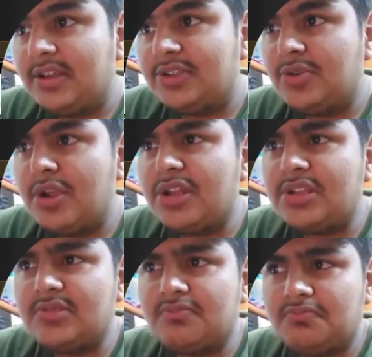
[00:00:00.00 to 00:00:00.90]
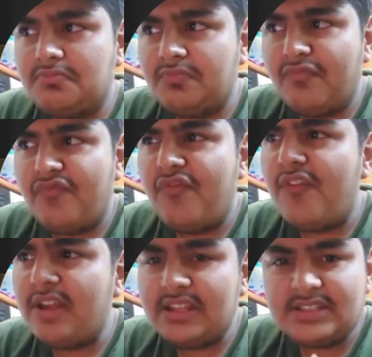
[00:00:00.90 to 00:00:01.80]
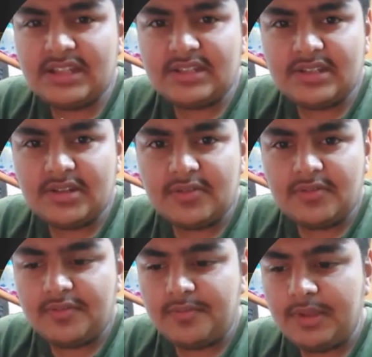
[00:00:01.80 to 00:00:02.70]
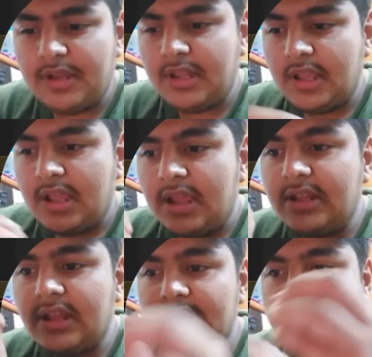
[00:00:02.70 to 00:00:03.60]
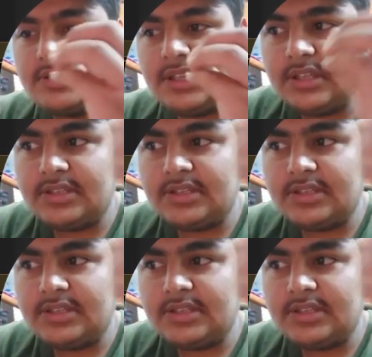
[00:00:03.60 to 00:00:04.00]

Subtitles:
So it is very sensitive, Mary. It can see